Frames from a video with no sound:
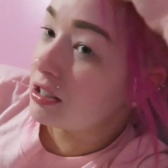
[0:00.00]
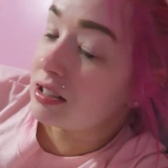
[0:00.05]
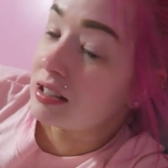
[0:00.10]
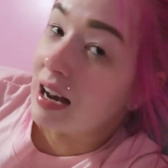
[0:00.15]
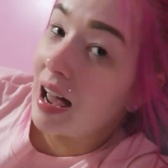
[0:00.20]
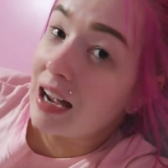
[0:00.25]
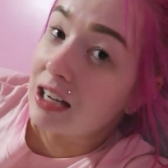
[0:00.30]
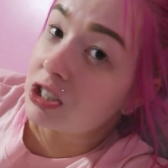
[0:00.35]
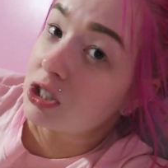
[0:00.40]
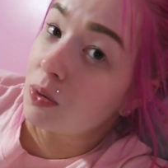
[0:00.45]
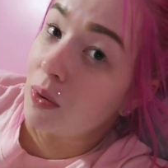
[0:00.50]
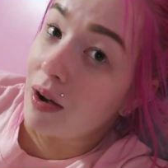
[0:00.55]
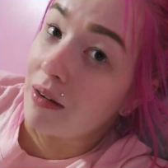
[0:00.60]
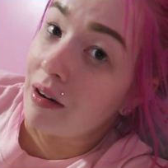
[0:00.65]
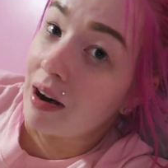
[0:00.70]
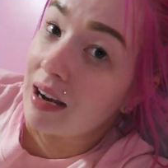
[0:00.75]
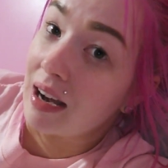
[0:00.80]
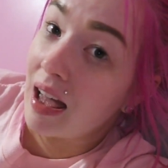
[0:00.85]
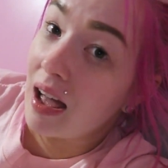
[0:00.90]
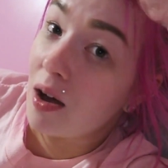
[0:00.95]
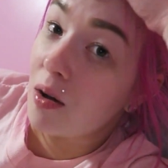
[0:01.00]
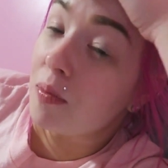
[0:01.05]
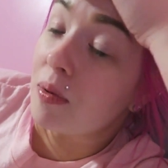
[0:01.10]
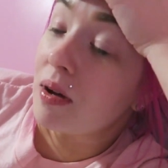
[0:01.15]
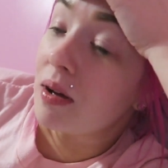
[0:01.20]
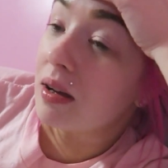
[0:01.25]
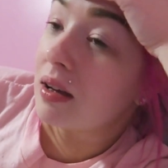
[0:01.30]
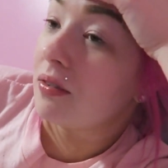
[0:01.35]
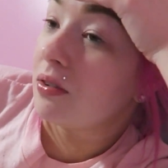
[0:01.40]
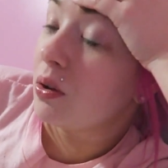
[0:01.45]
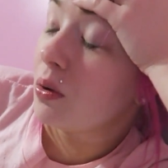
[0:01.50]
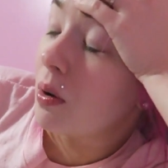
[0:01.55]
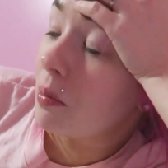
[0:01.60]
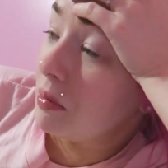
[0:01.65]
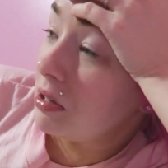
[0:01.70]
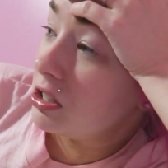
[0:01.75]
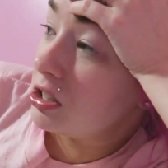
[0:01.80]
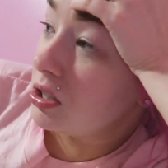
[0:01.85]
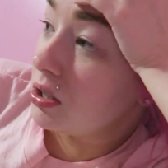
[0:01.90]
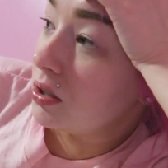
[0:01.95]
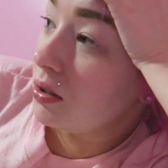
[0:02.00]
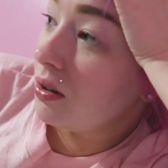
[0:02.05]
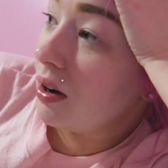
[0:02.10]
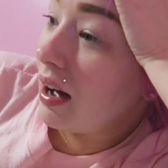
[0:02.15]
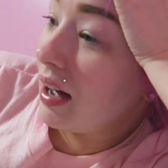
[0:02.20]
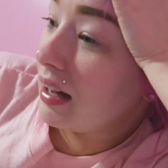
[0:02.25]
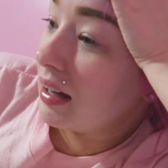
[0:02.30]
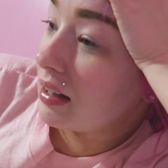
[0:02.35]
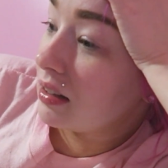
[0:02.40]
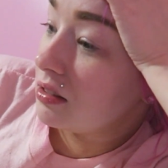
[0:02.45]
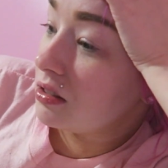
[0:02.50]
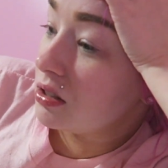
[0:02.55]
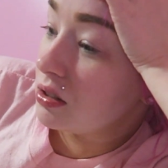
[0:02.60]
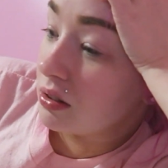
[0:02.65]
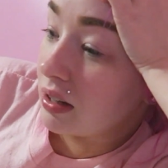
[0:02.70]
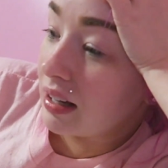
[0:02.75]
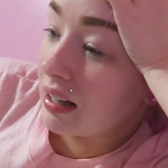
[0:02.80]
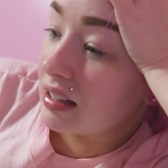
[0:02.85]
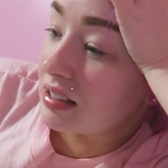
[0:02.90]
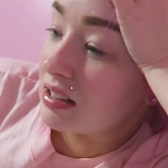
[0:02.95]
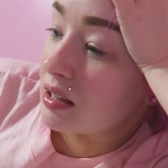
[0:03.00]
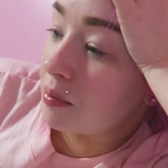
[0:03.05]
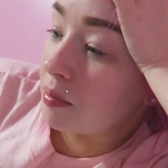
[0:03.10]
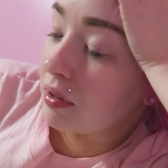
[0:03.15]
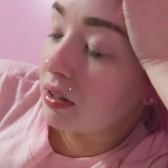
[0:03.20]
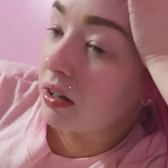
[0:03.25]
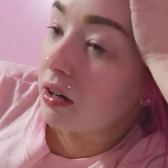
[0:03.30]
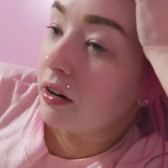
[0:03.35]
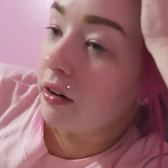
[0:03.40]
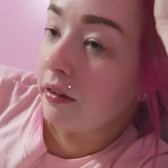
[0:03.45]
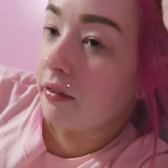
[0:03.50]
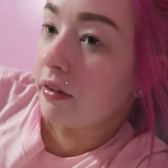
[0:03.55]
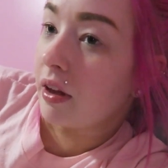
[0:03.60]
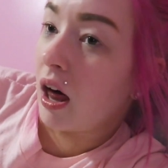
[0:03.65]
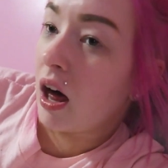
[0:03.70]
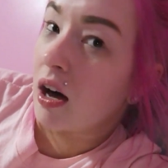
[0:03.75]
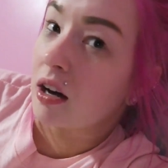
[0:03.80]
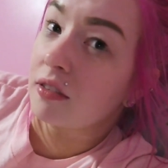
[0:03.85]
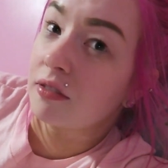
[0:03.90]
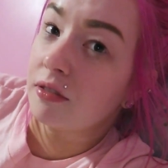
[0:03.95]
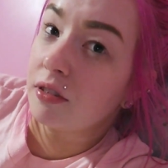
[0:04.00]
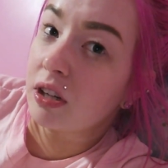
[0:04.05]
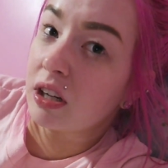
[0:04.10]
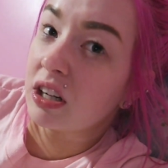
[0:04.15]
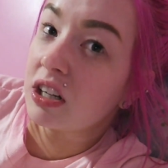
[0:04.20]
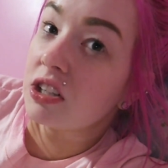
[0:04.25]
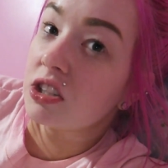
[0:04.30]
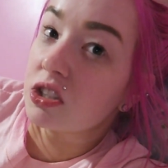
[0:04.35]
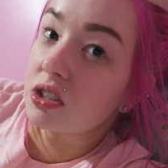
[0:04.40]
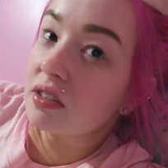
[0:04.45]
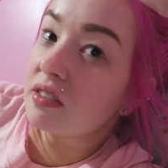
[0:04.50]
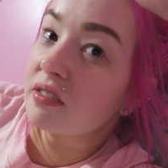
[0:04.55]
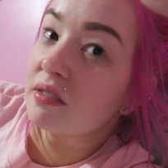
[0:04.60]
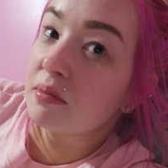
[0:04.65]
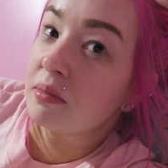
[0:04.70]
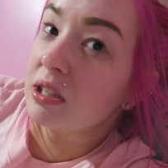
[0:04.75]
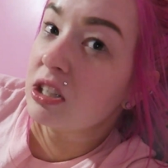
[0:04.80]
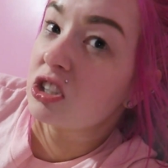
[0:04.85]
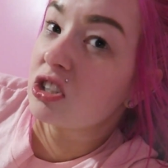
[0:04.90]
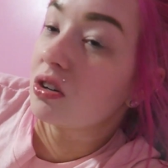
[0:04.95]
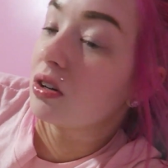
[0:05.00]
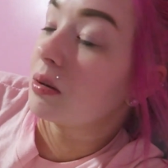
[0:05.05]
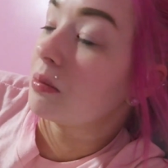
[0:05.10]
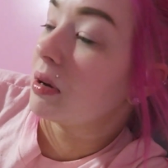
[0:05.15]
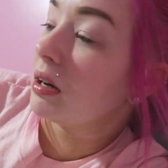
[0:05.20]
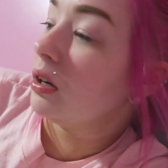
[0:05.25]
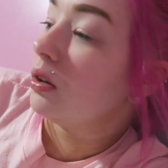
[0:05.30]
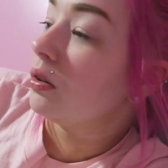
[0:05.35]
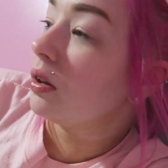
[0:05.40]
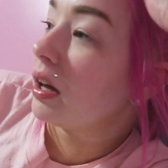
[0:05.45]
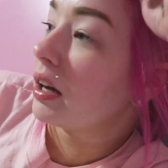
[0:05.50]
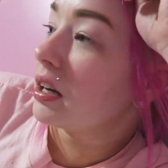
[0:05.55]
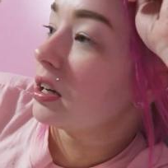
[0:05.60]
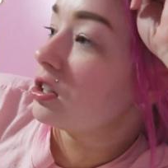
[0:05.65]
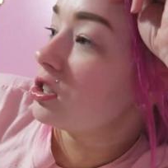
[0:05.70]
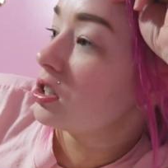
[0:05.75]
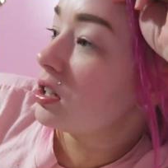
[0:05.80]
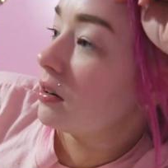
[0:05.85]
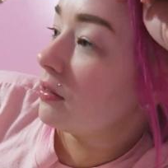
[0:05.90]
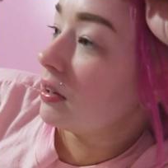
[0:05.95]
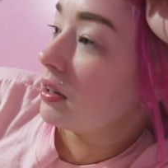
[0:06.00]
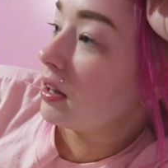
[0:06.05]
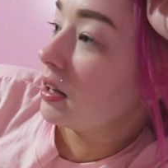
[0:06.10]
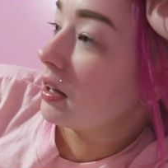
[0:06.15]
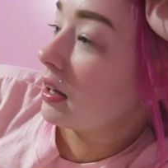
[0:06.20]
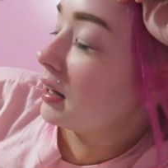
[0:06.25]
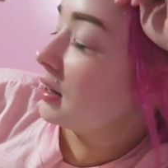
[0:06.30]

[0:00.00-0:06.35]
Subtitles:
just stashed away right now. But if you want me to, I can do like a separate little vlog footage of me showing my new luggage and everything